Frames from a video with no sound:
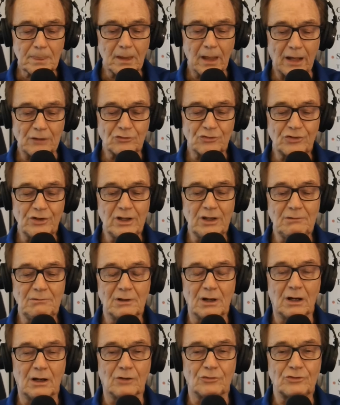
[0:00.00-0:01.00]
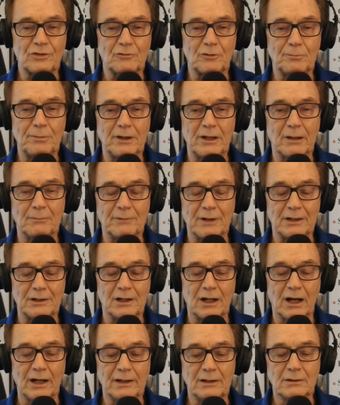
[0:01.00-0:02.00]
at 7 p.m. that
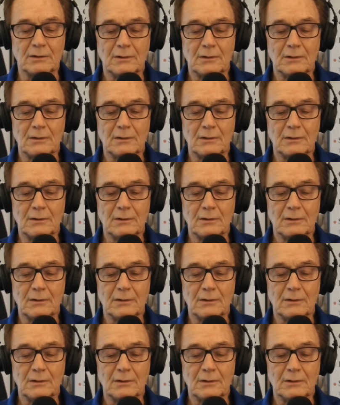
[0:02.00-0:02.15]
night,